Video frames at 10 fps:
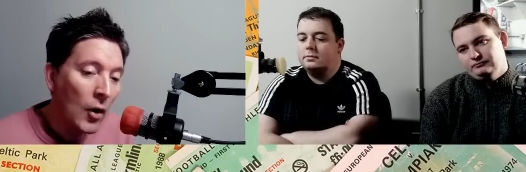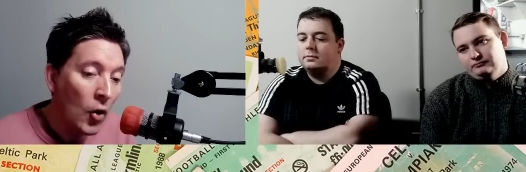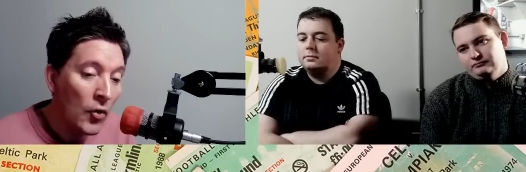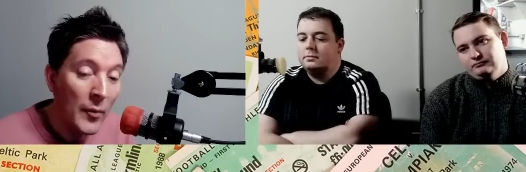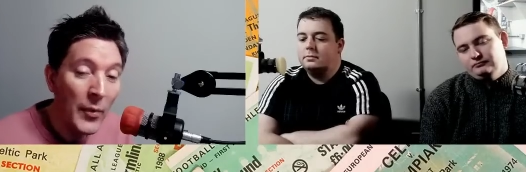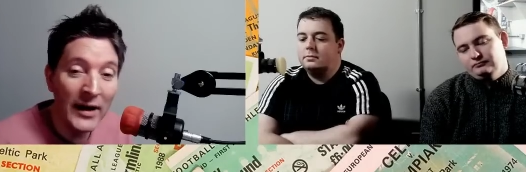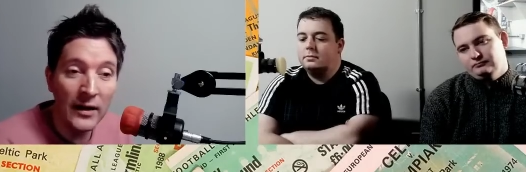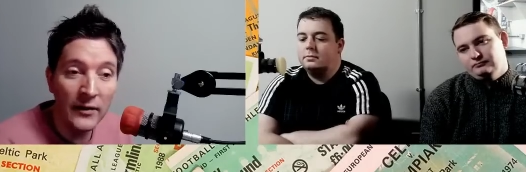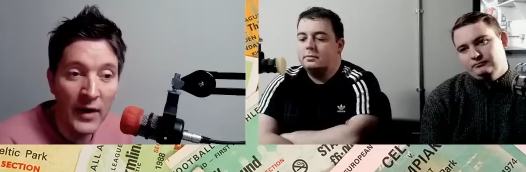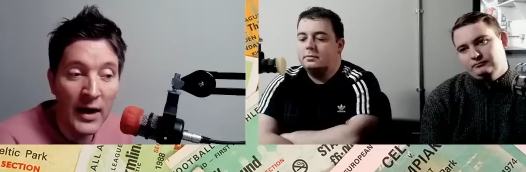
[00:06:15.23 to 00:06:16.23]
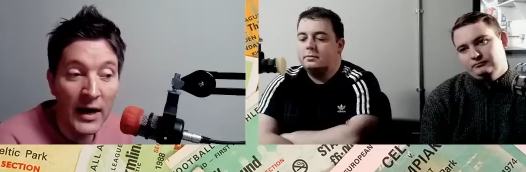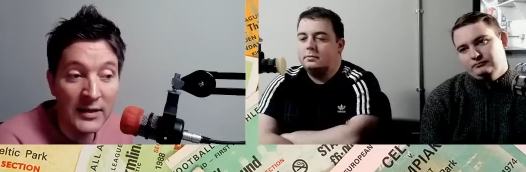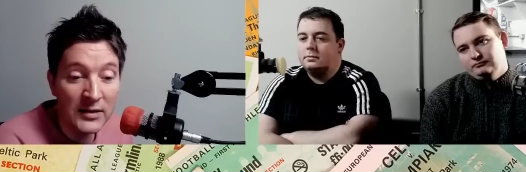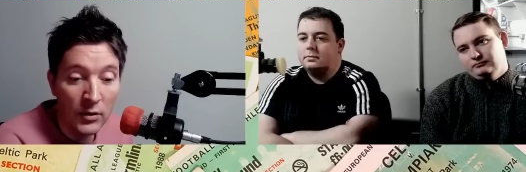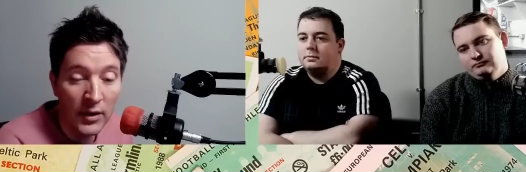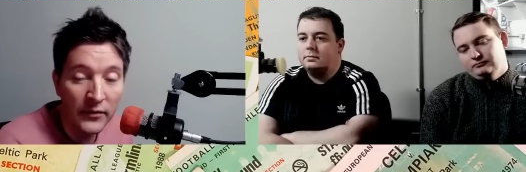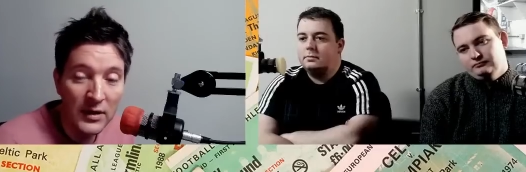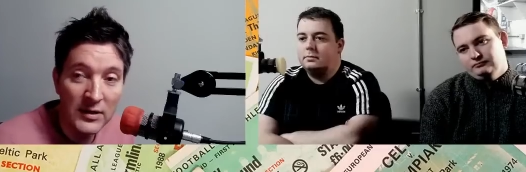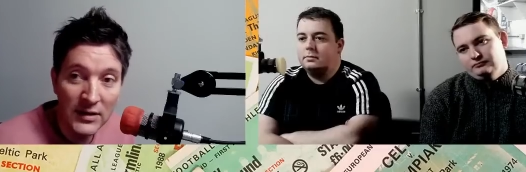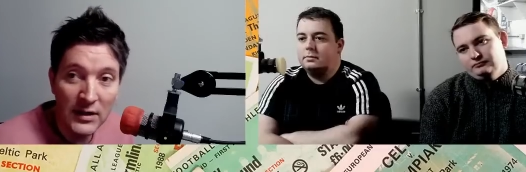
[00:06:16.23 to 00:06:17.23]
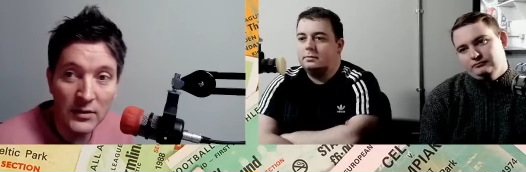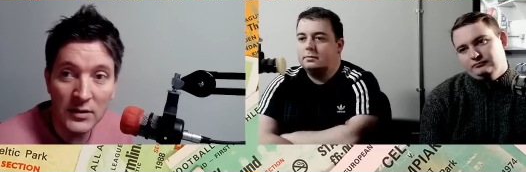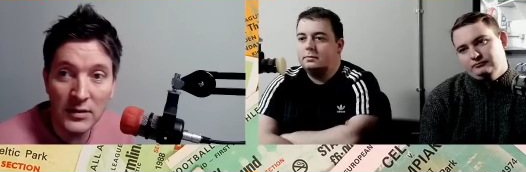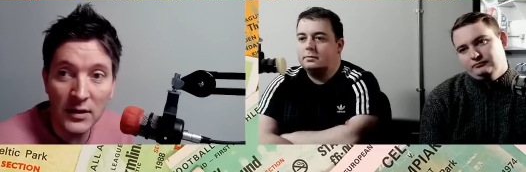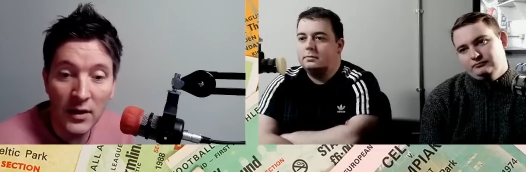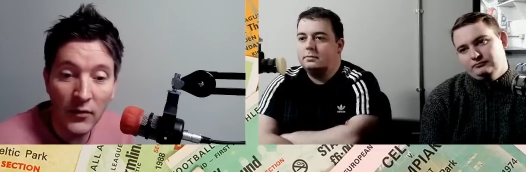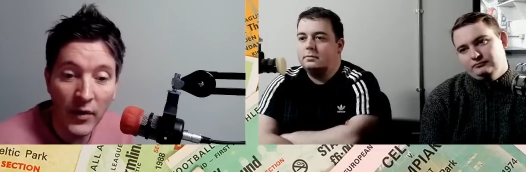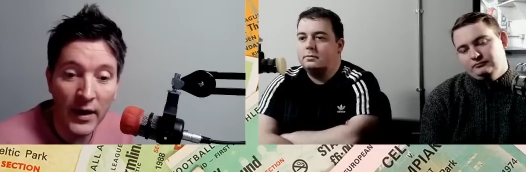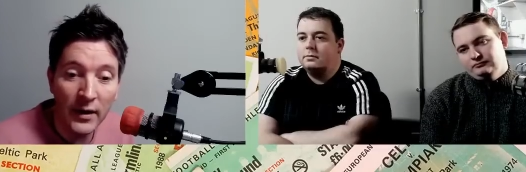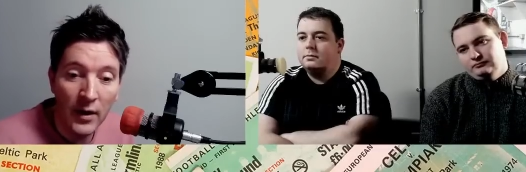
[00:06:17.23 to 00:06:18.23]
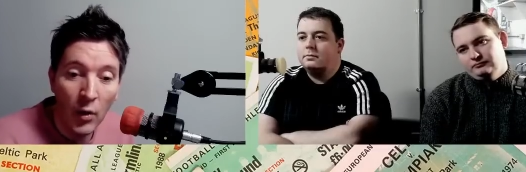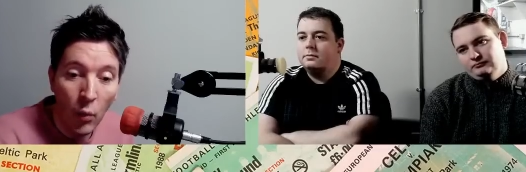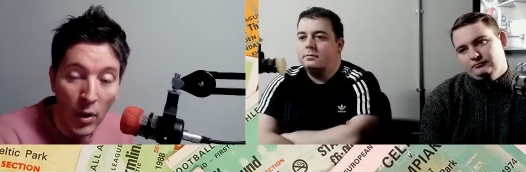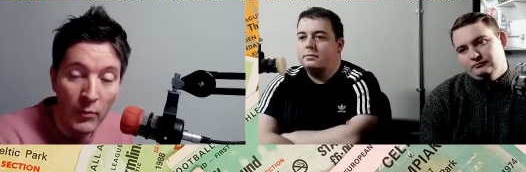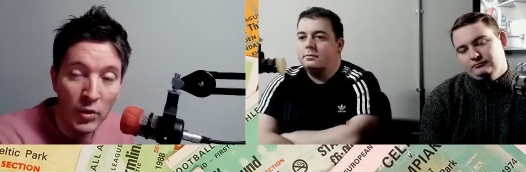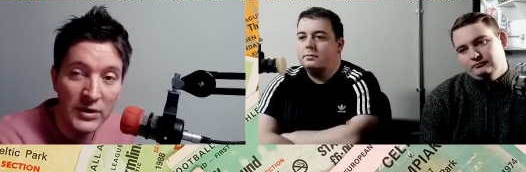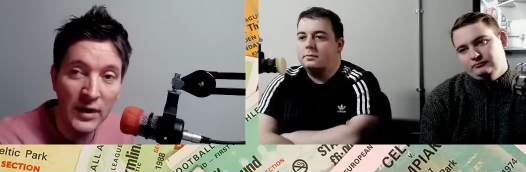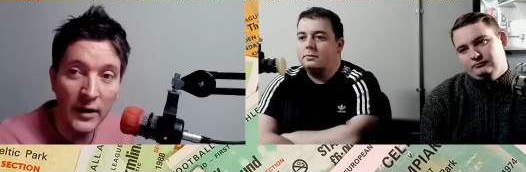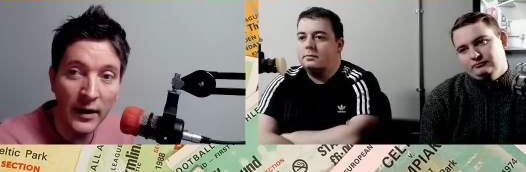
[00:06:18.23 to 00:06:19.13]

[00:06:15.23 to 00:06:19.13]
Speaker 1: On the back of that, I still have concerns that one more centre